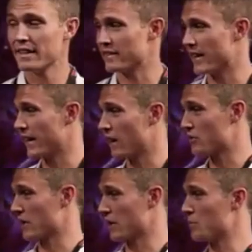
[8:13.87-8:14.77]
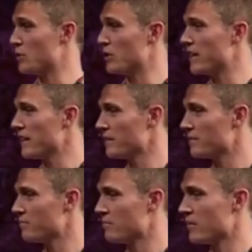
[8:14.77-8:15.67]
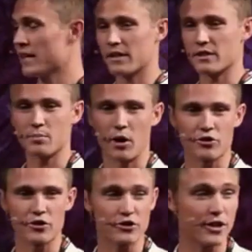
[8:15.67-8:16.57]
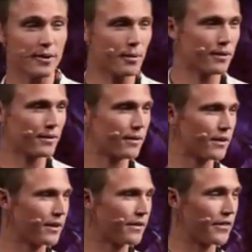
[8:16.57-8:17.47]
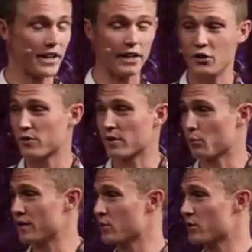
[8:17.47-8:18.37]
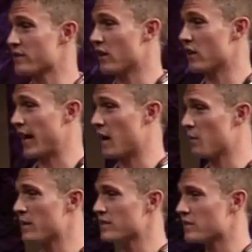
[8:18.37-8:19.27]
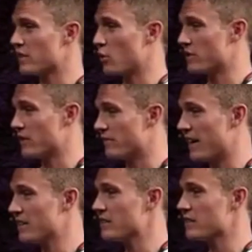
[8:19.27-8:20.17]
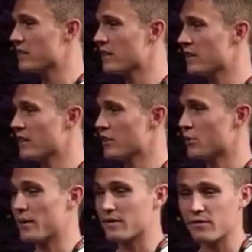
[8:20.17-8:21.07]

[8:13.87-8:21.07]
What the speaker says: to take out to the community, get sponsorship, and they can use the resources on campus to host events, to raise